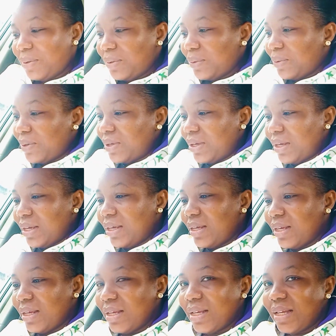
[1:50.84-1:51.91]
Okay,
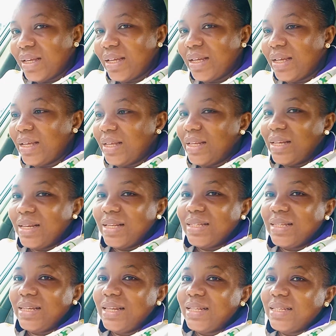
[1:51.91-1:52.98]
there's
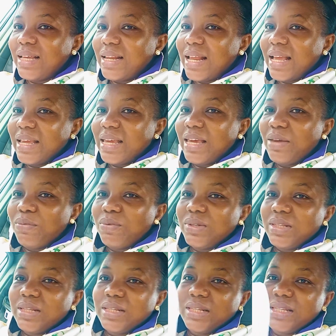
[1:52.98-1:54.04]
a letter that came with
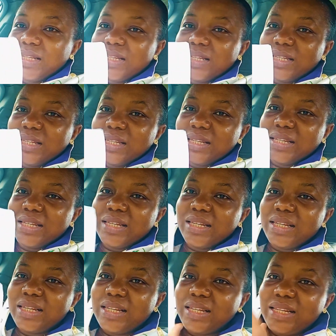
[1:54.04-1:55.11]
it.
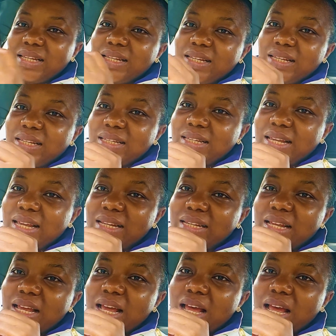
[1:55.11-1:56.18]
It said
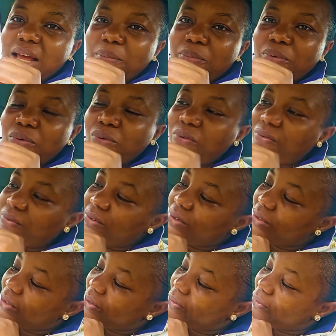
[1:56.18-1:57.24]
approved,
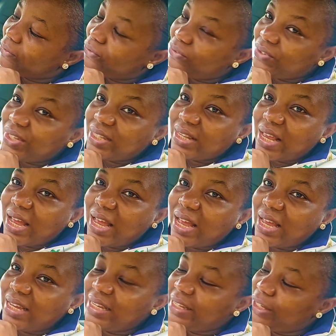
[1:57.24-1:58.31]
visa
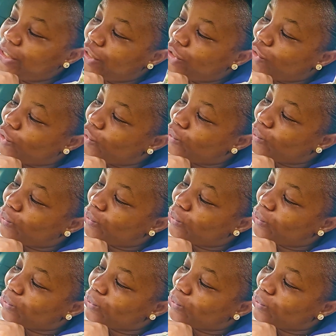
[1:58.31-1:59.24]
issued.